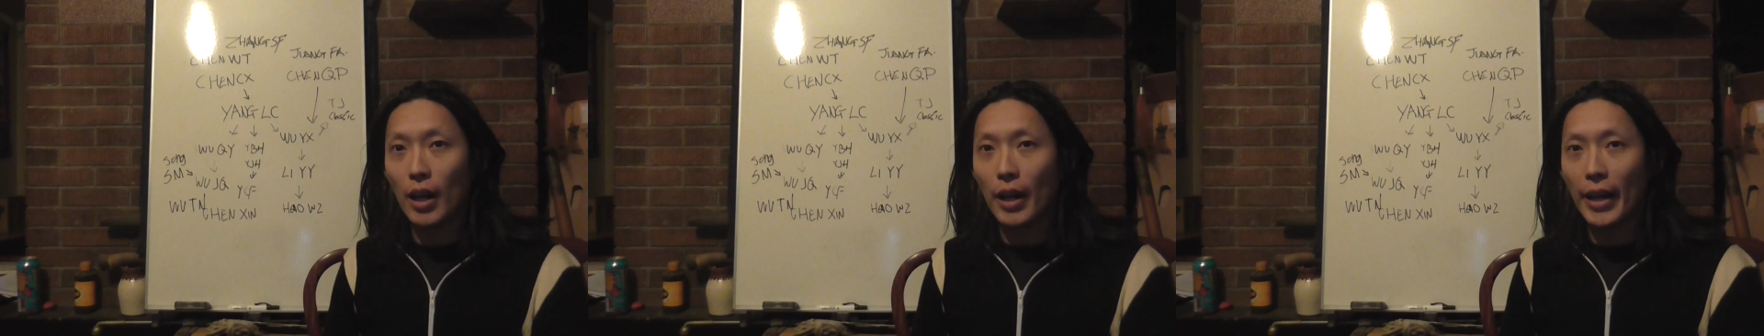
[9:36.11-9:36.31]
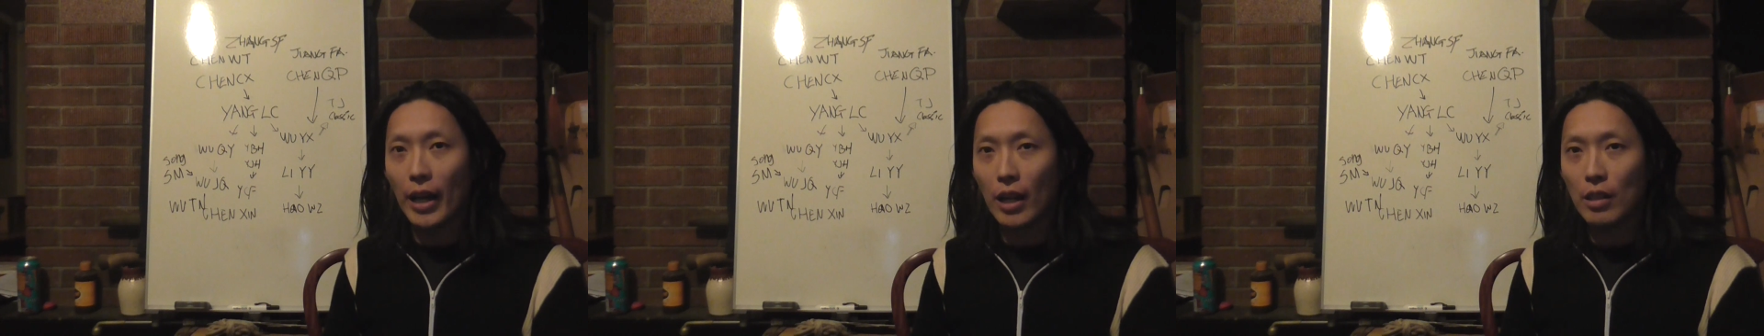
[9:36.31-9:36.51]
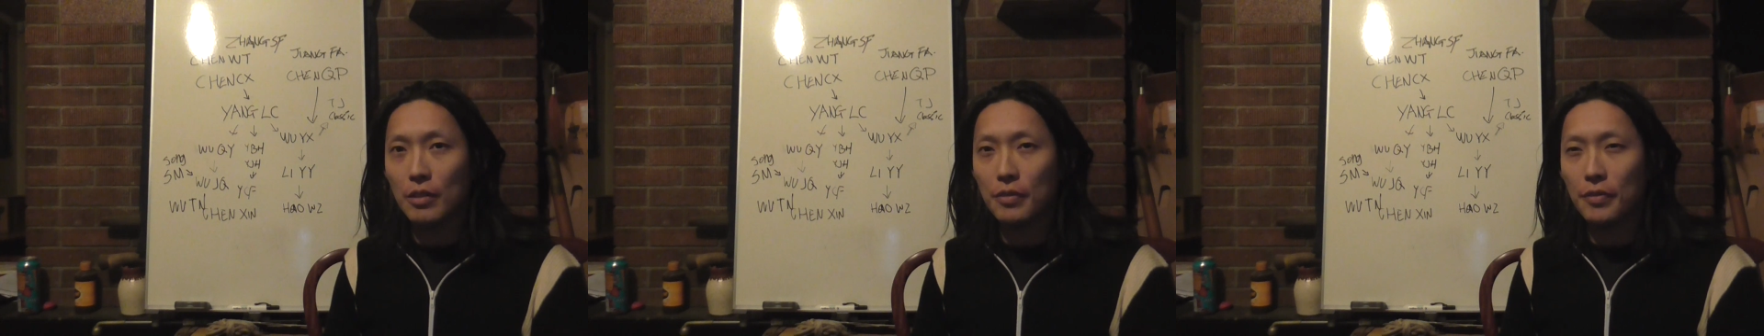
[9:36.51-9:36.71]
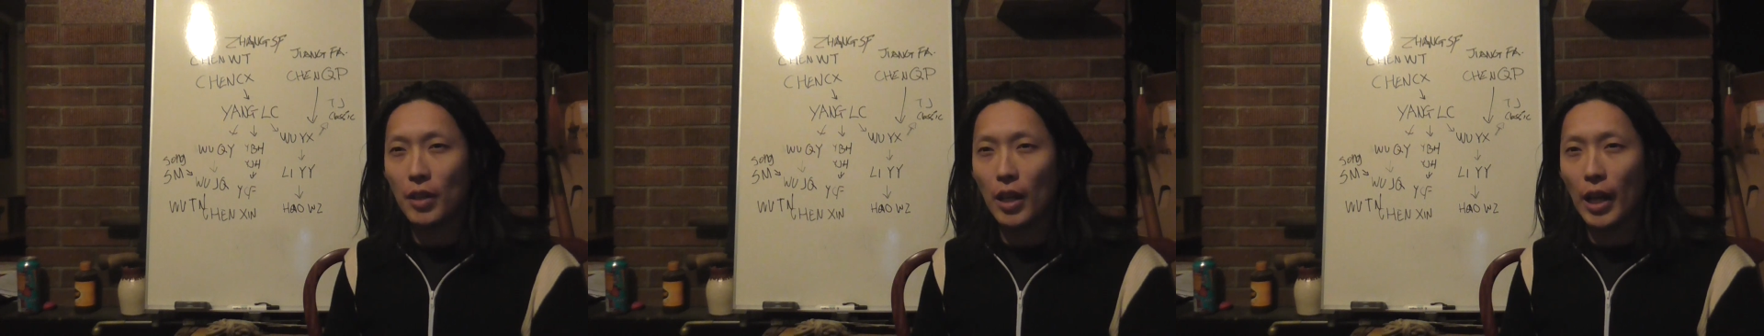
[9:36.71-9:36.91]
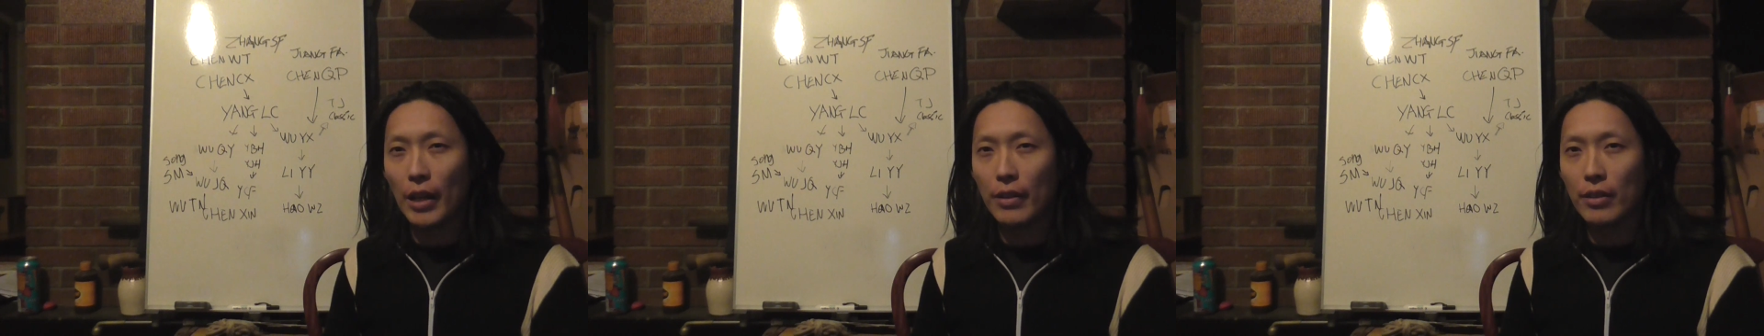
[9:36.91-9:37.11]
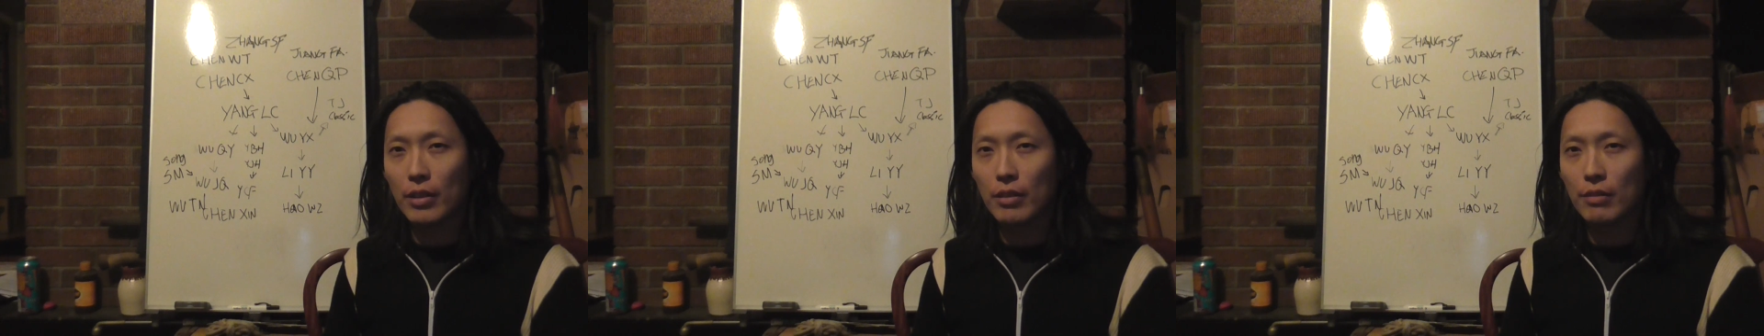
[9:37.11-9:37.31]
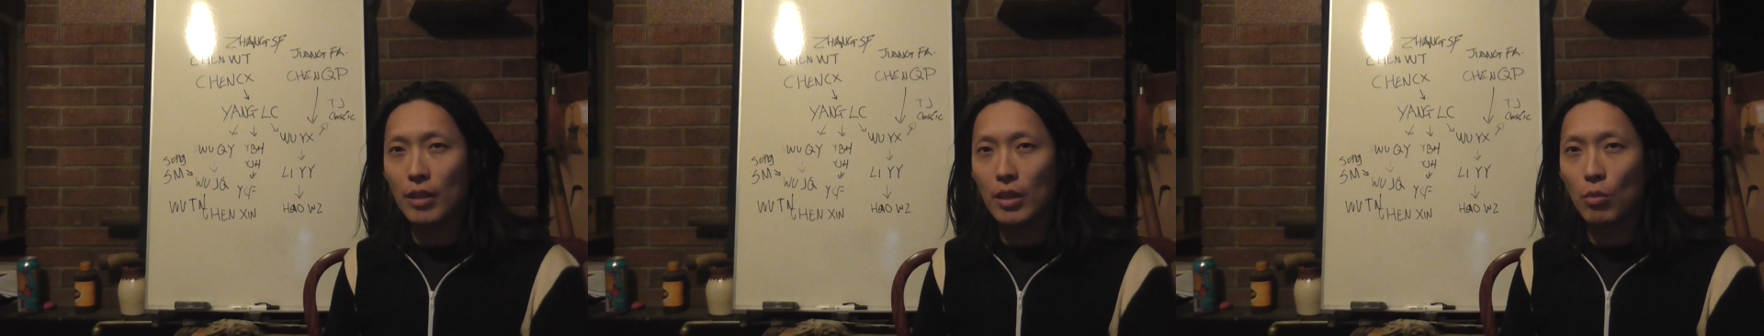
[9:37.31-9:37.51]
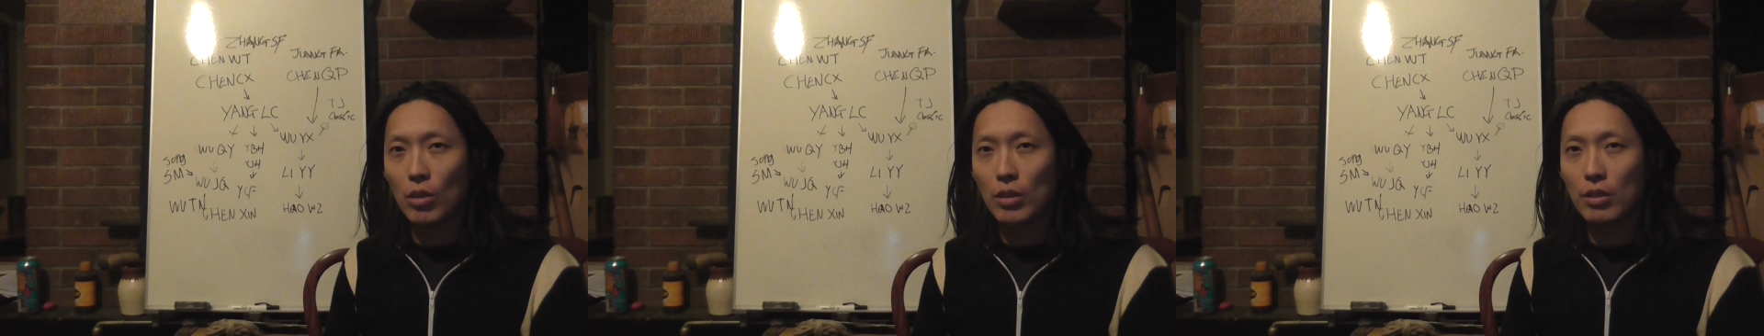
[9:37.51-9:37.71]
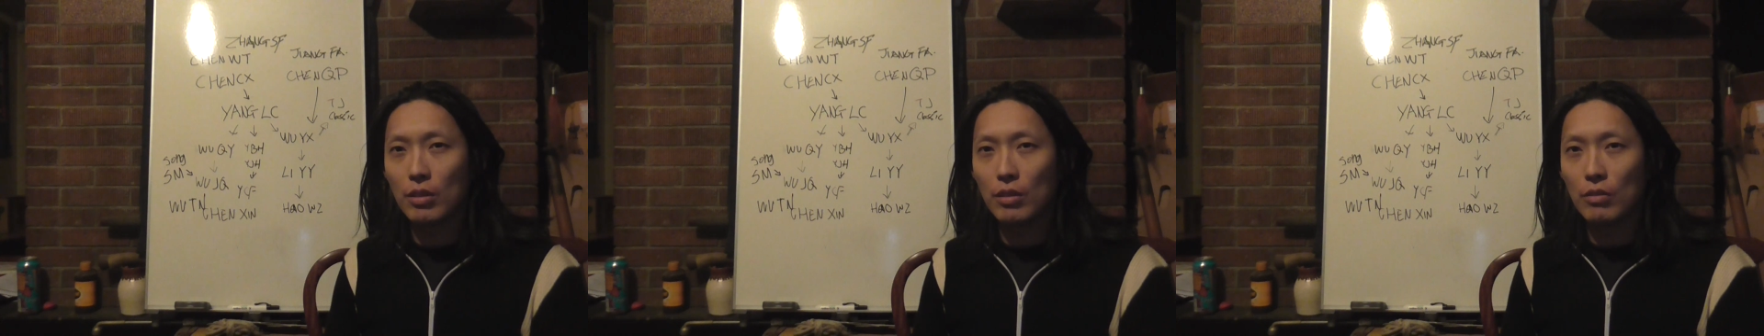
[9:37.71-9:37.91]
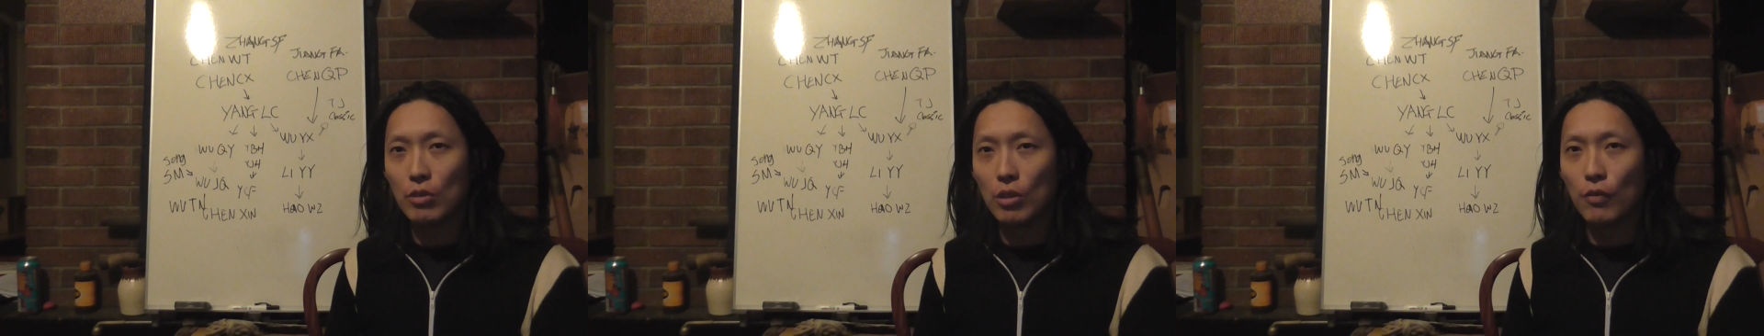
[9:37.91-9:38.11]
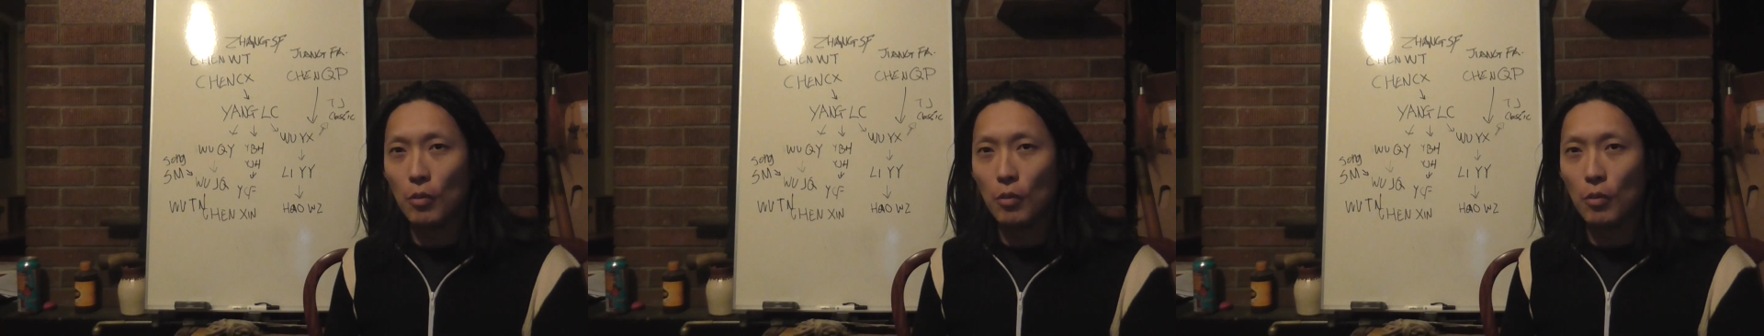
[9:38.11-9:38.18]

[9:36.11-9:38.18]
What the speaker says: I have, and it was,